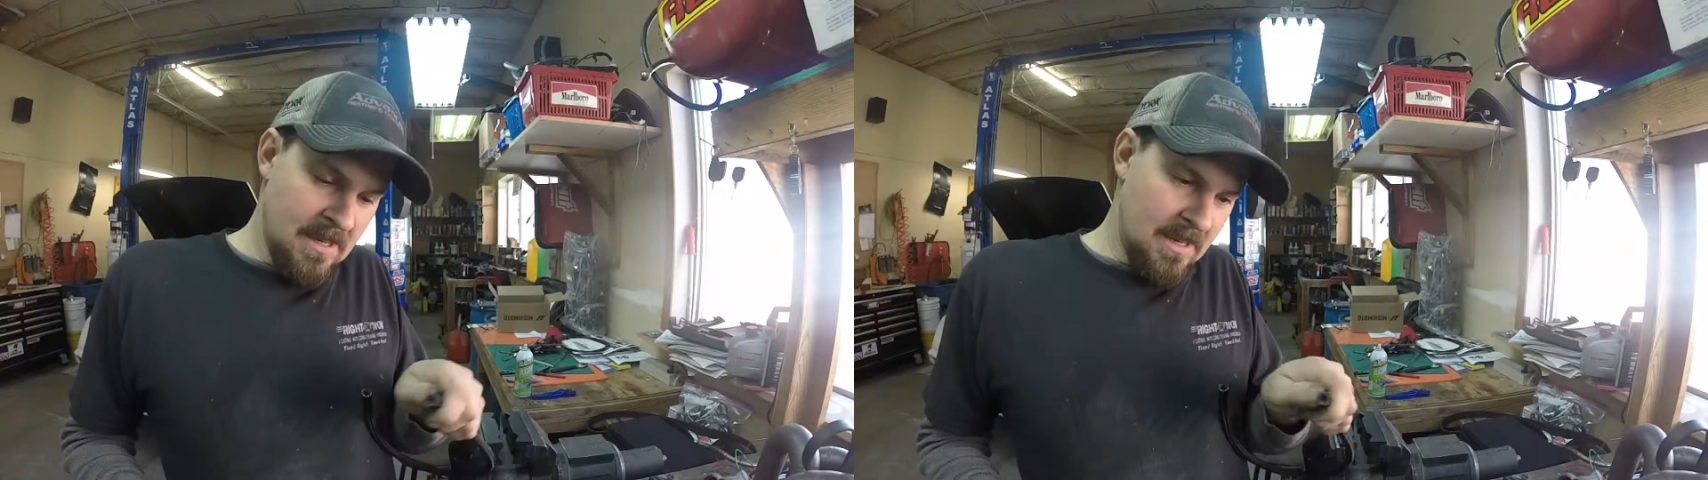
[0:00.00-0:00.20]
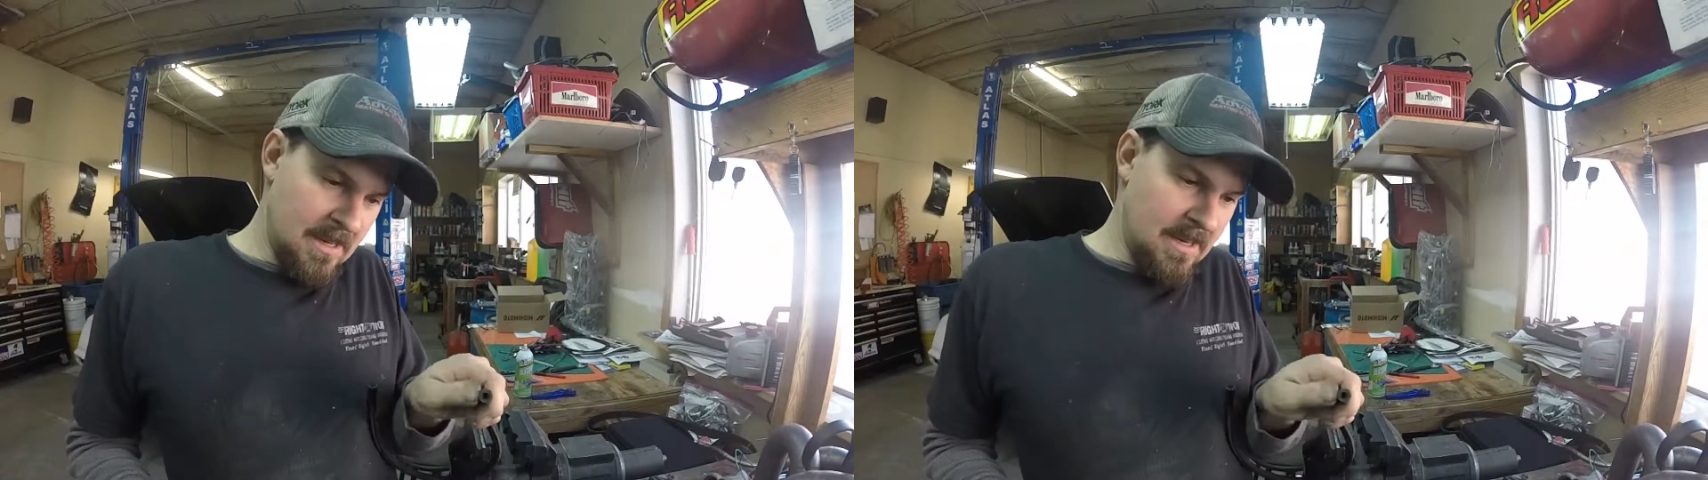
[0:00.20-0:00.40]

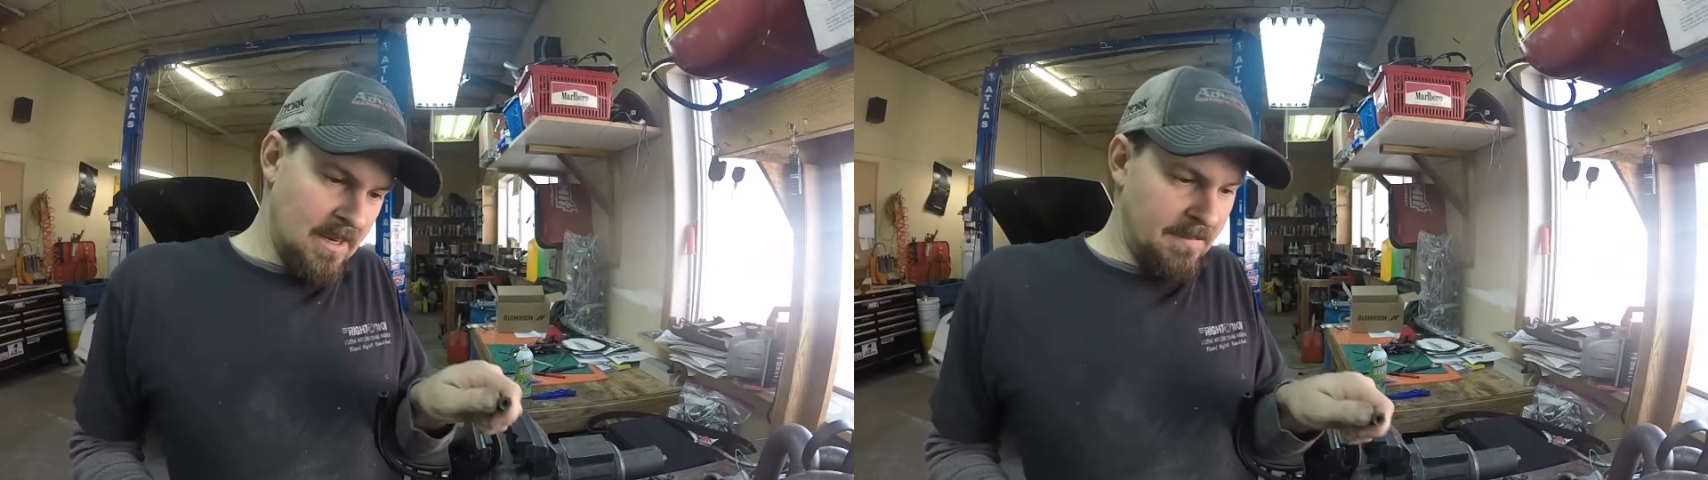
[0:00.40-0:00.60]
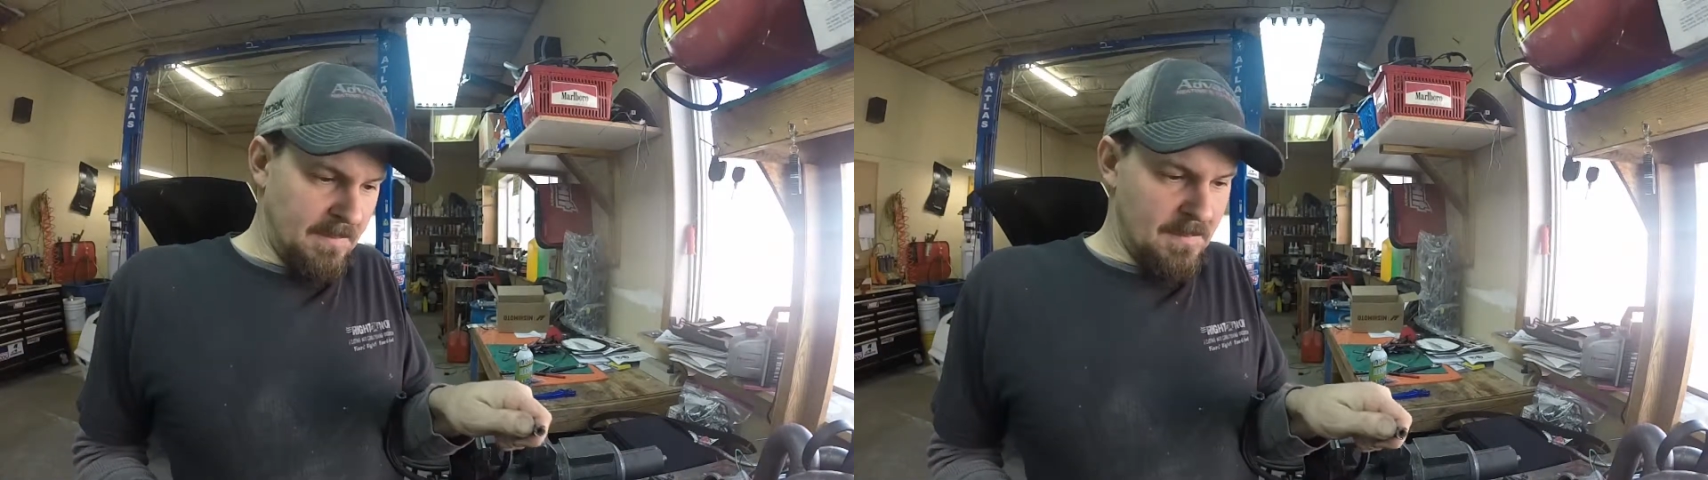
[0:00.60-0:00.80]

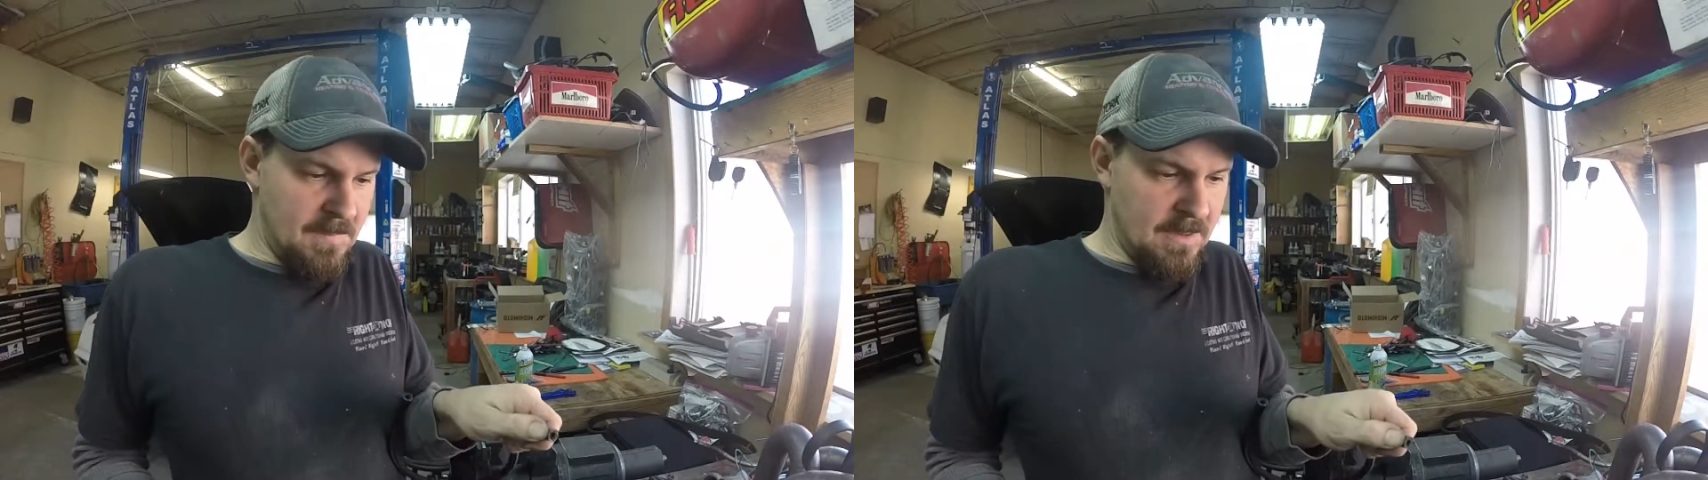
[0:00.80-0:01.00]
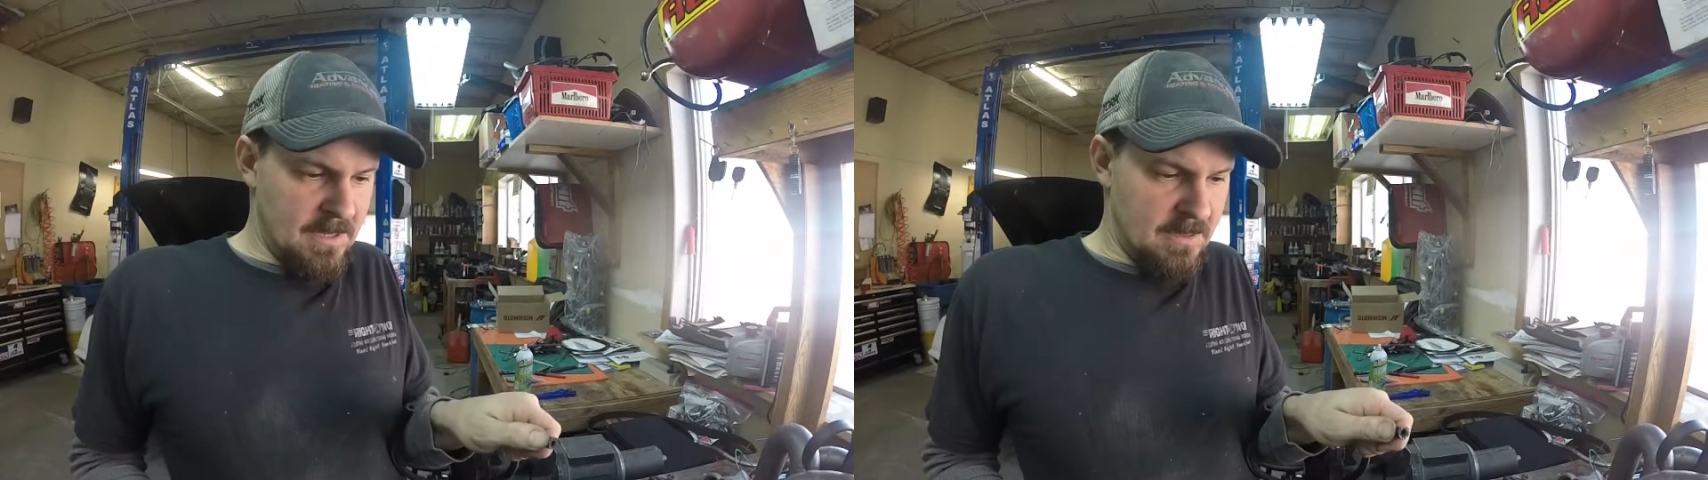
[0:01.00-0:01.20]
enough of a
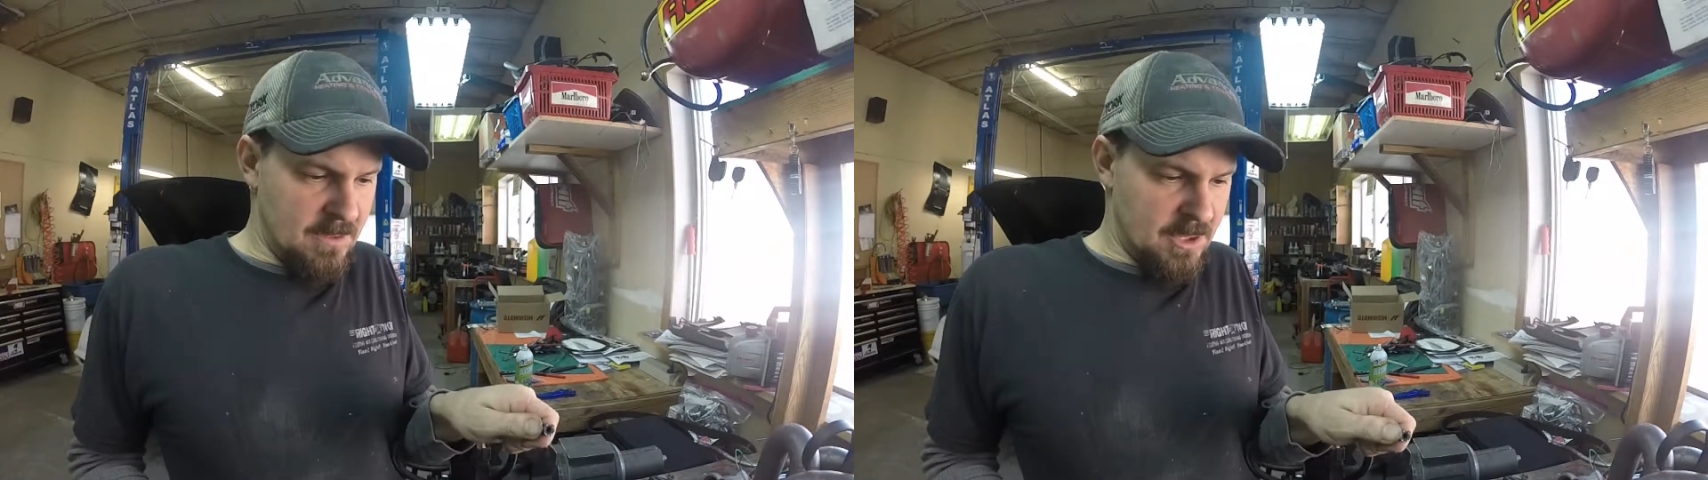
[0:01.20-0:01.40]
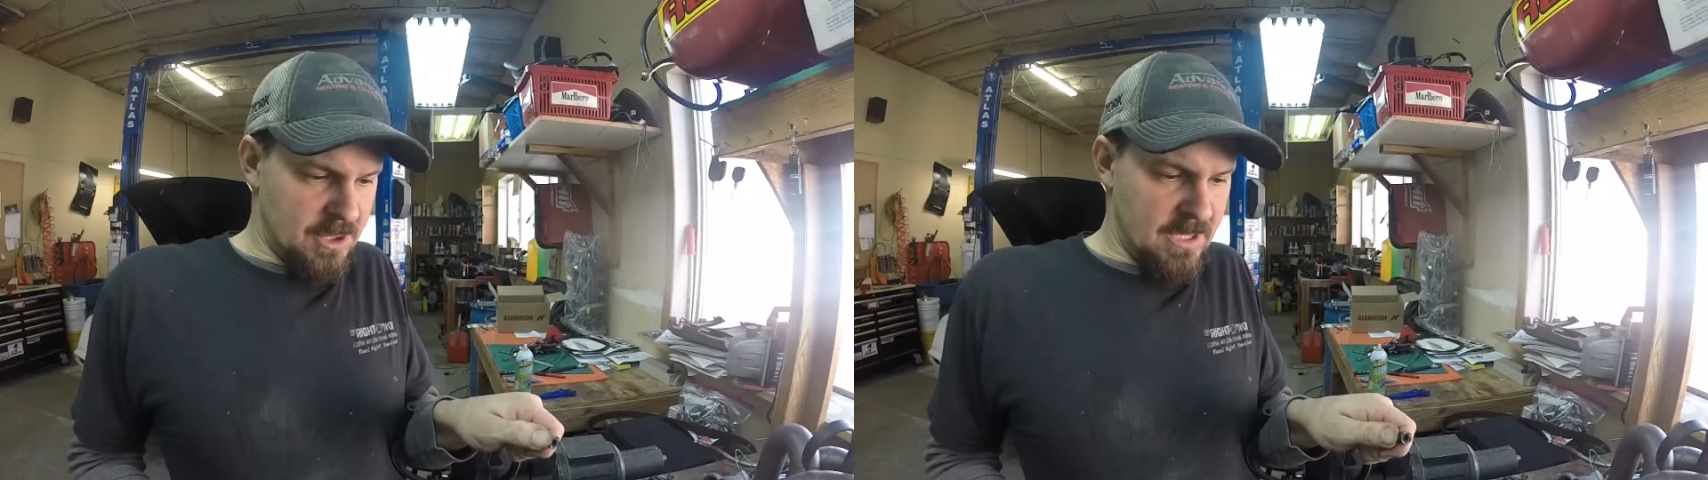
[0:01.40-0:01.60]
fingernail
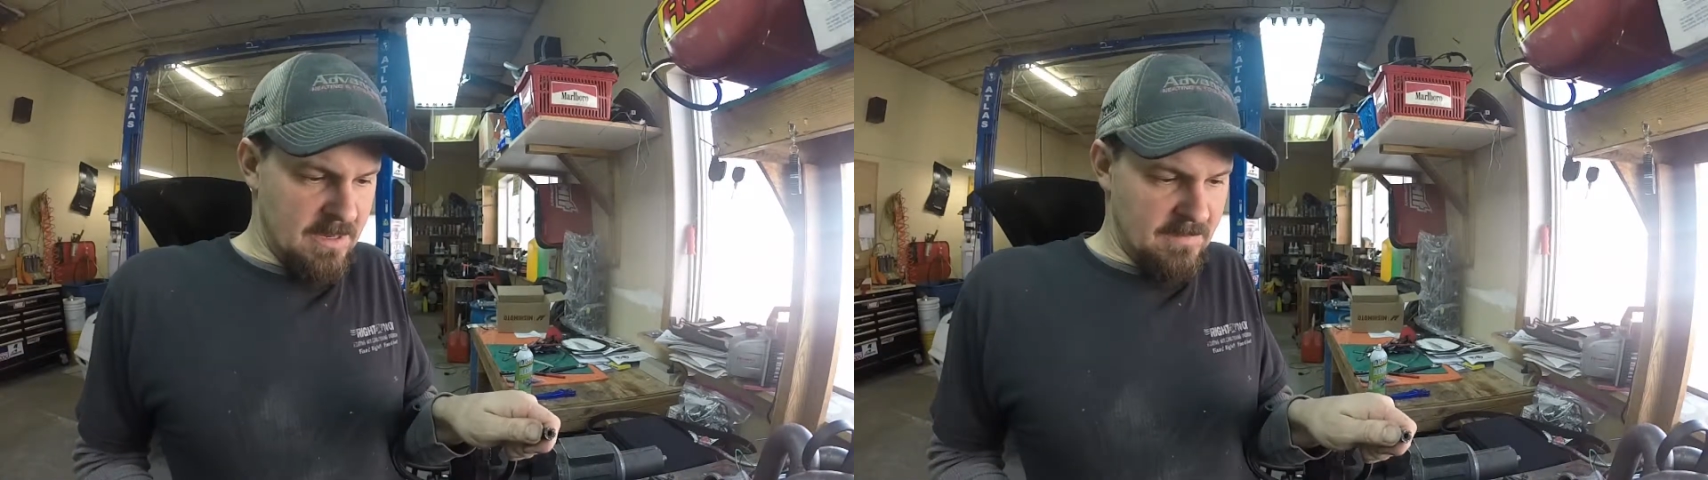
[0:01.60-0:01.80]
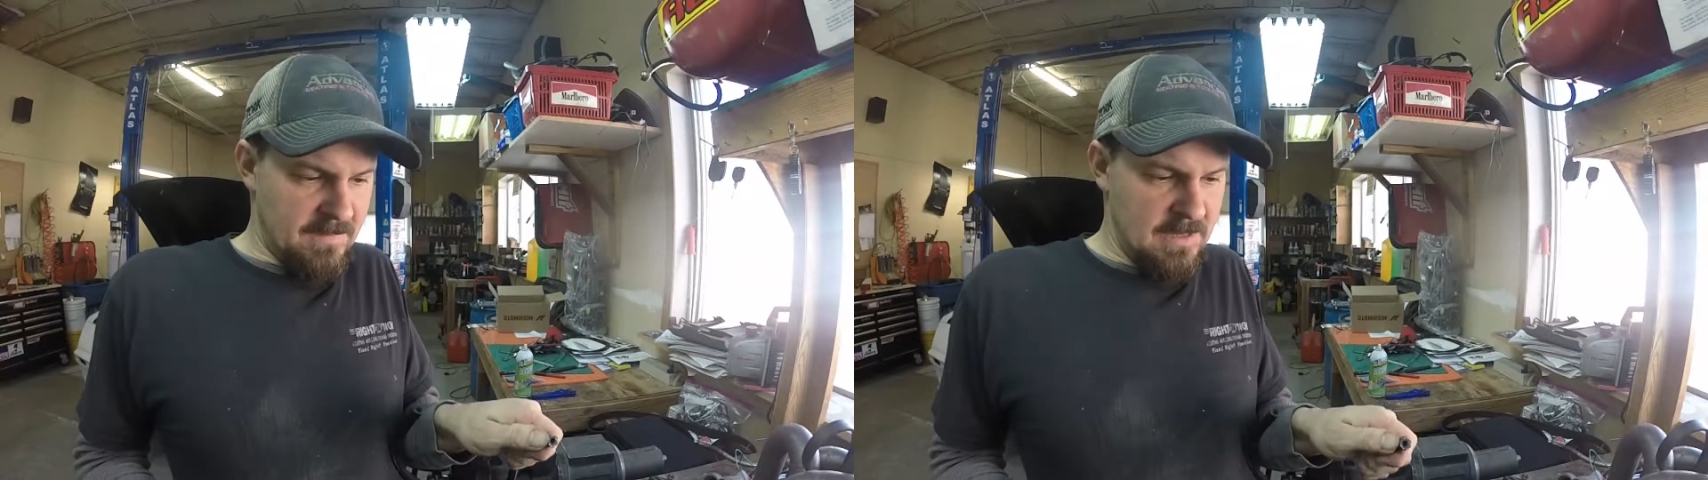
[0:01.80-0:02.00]
to
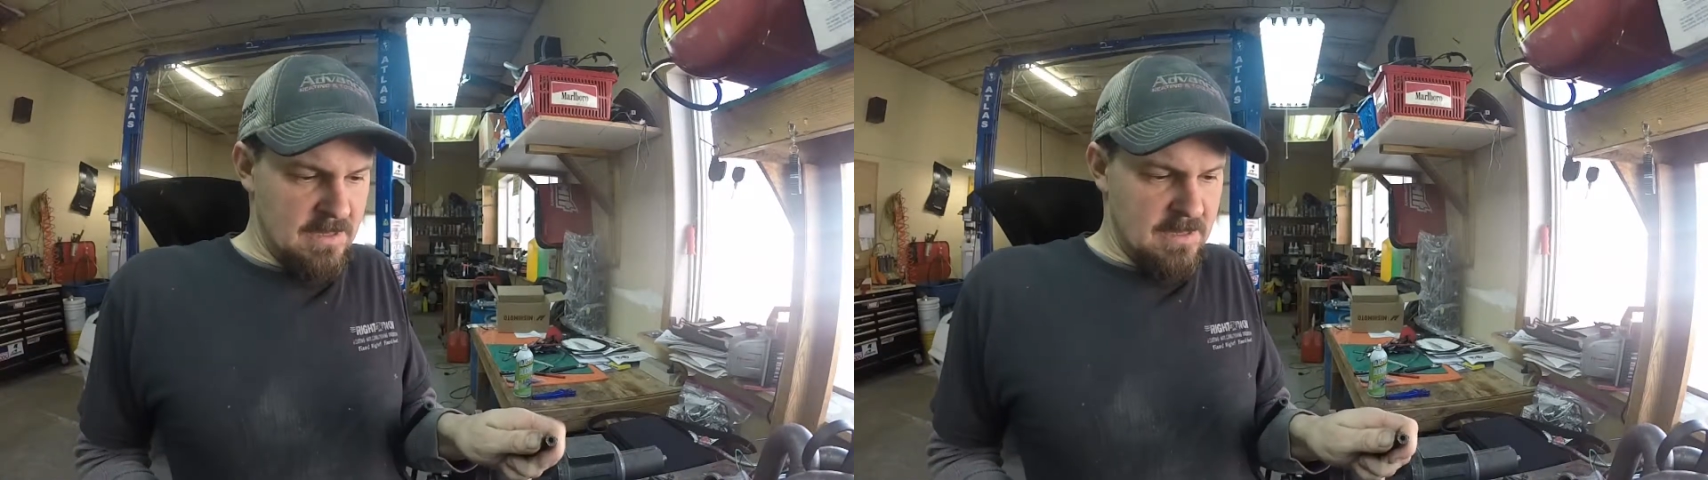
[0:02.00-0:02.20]
shove